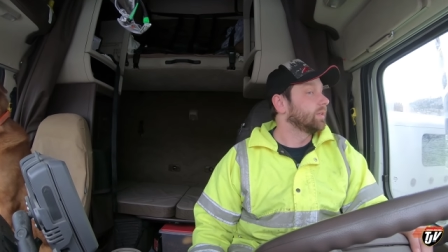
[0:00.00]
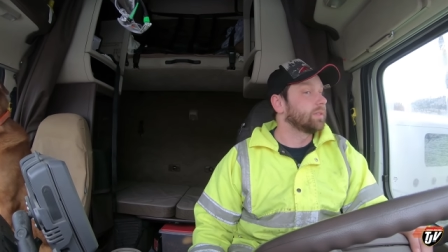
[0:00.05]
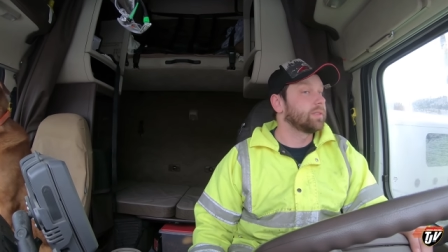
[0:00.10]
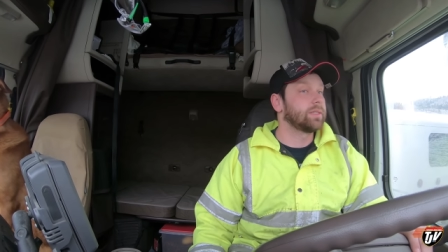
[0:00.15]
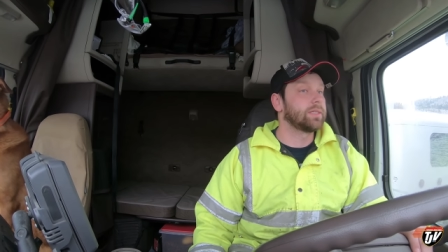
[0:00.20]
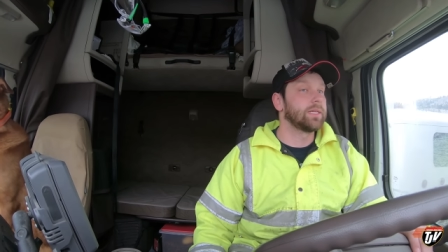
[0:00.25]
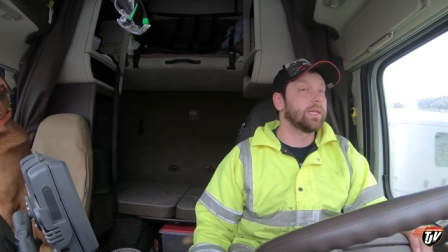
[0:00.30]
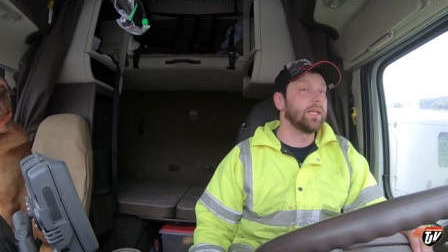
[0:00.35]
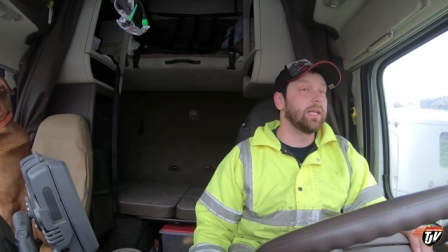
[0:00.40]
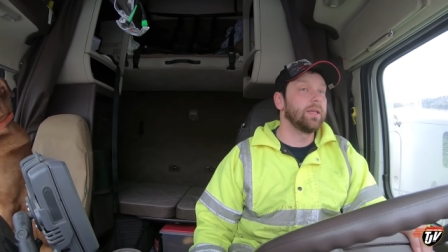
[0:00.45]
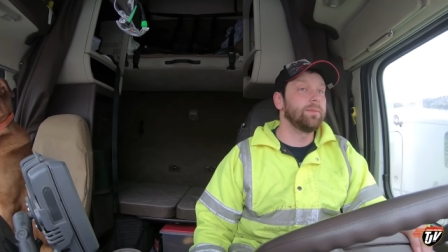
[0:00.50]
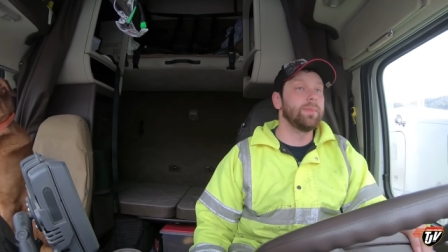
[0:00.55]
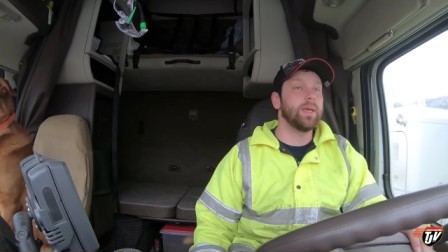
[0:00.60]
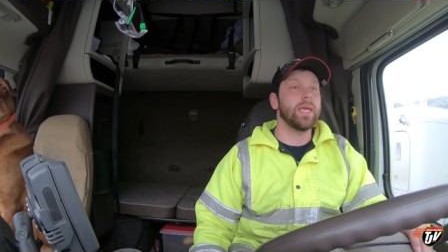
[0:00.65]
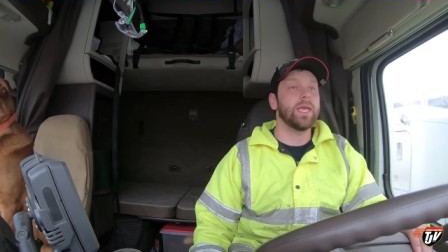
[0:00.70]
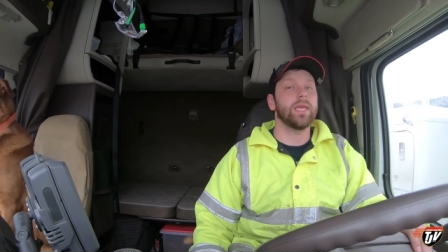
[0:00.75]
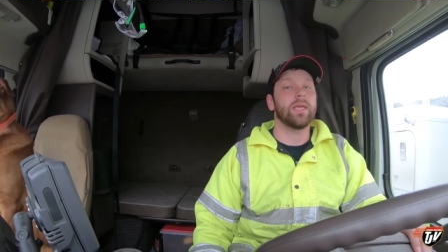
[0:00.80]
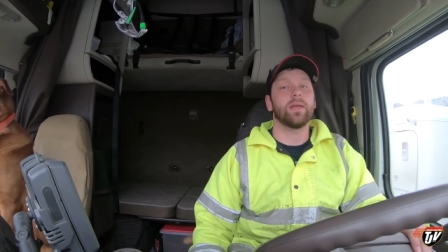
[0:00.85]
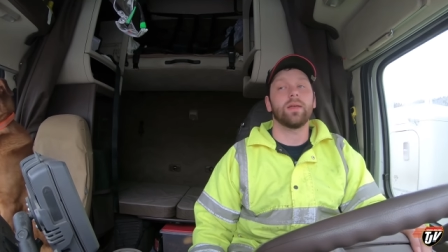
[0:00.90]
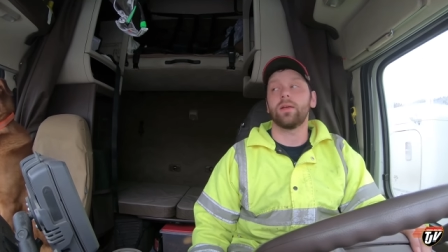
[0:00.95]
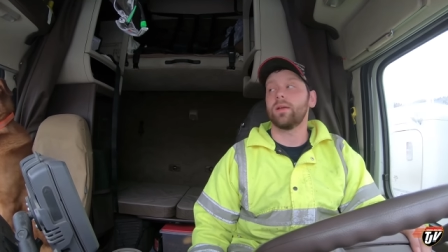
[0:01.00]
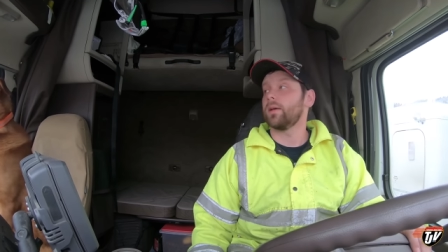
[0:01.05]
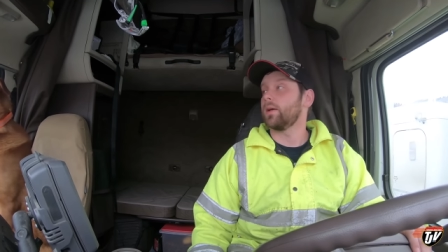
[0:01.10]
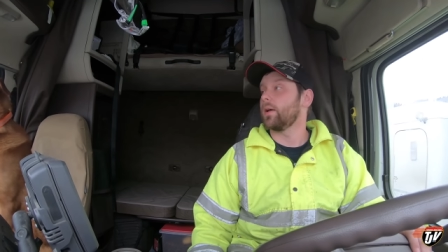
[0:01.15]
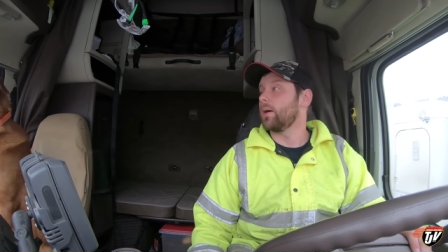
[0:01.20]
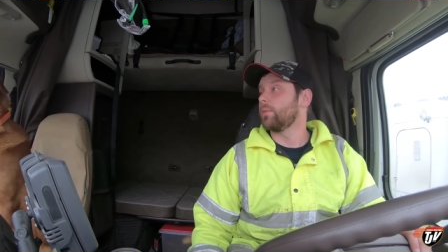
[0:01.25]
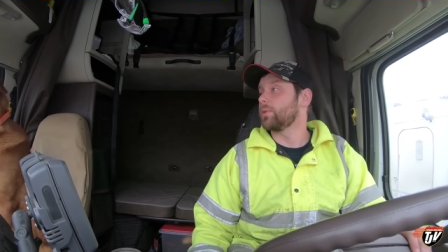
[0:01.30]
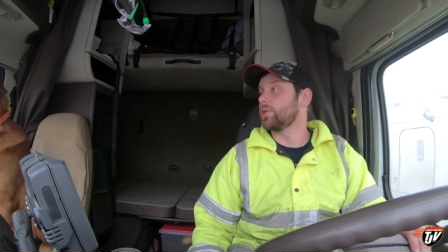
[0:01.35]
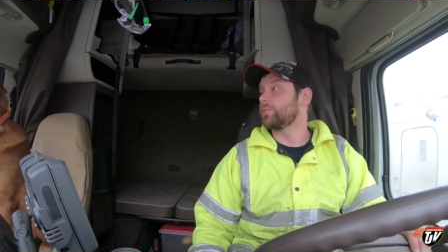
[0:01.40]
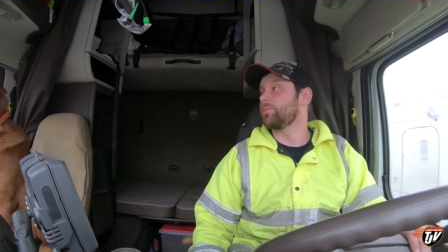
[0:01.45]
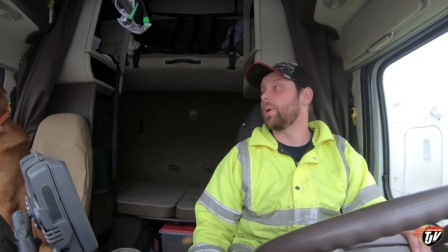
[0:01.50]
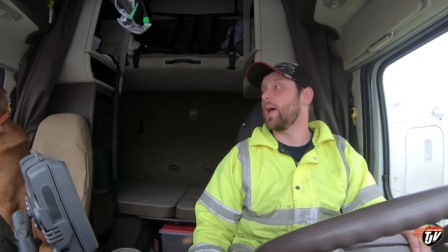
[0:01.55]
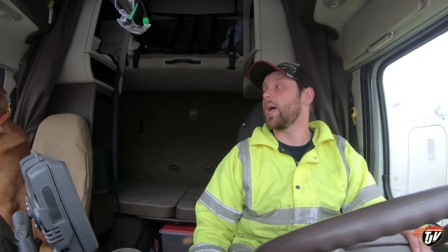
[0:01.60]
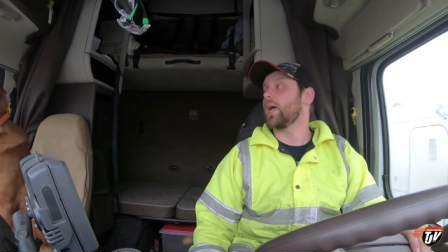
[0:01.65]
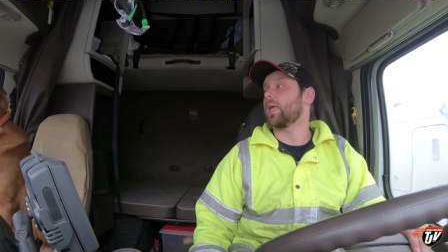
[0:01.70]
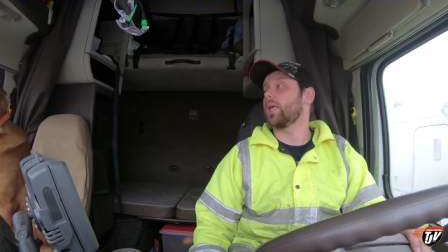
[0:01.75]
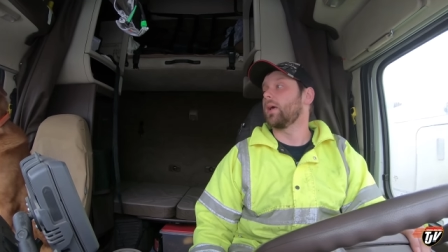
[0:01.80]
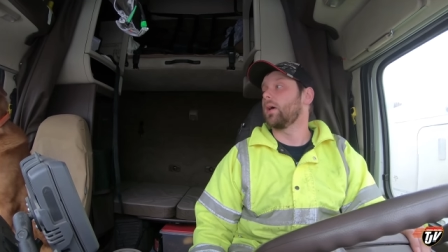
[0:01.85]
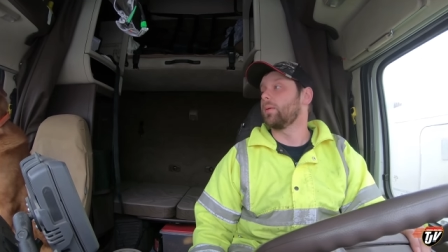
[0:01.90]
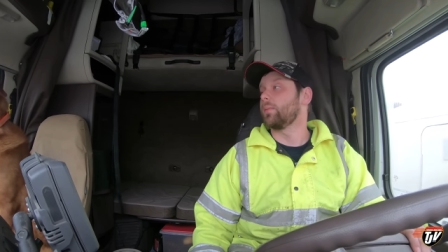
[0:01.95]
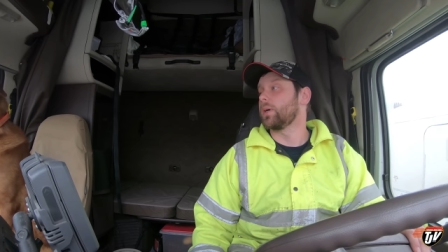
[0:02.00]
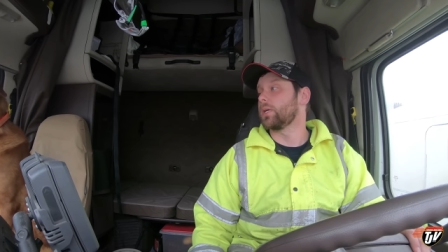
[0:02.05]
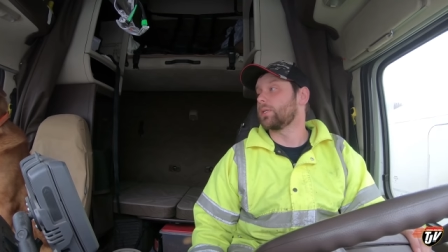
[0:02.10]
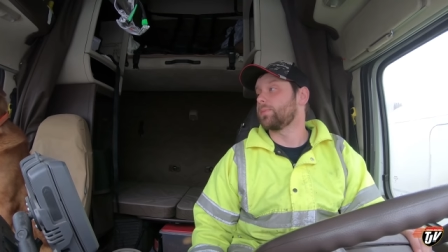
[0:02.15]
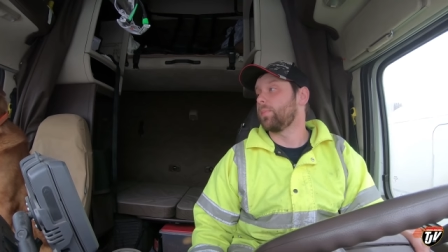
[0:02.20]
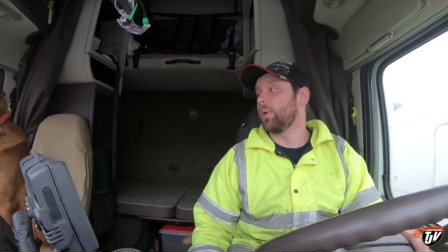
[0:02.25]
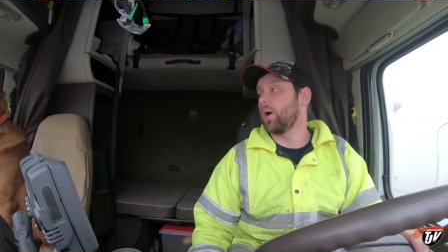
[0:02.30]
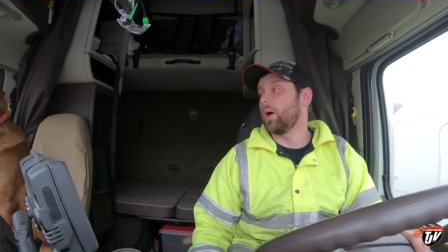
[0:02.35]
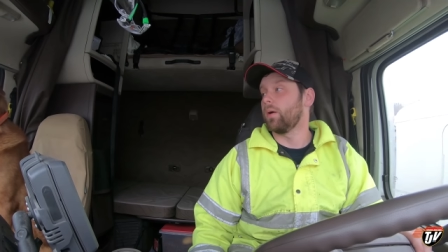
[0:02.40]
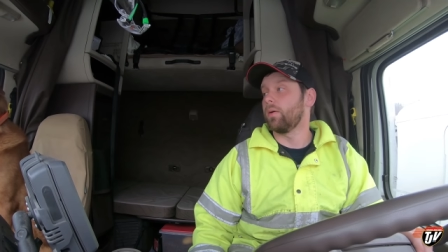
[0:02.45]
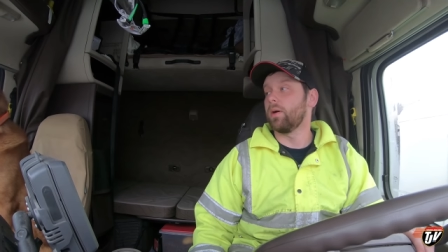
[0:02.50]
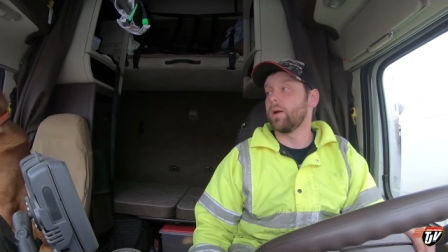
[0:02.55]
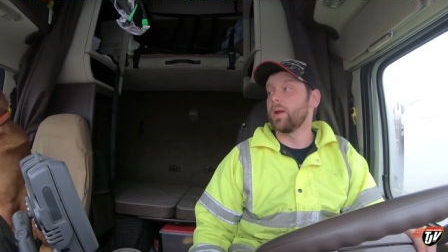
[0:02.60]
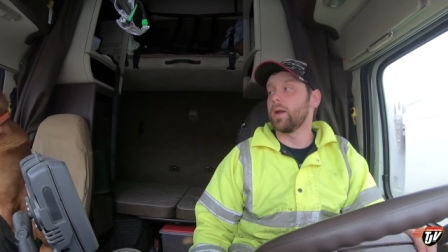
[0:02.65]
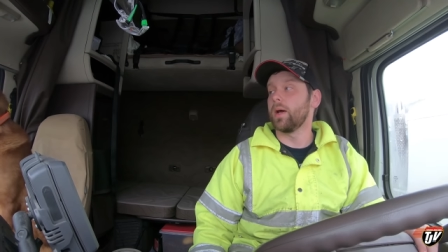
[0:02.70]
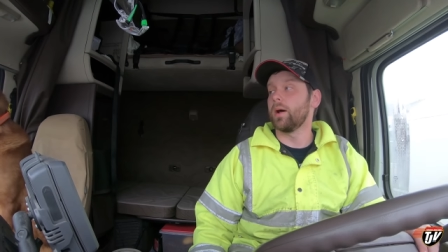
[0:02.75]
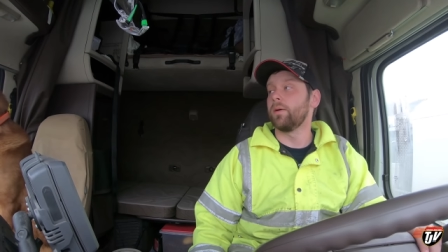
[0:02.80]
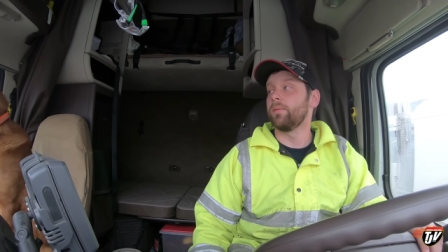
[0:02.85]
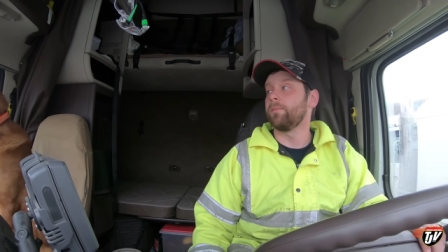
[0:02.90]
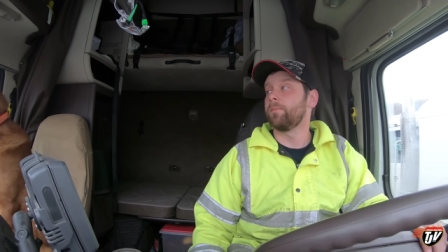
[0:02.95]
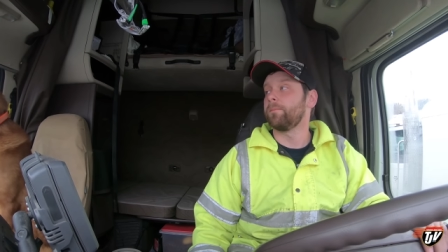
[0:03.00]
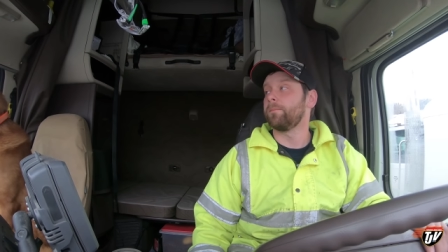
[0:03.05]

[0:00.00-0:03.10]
Silly me. I'm just backing out of my spot right now.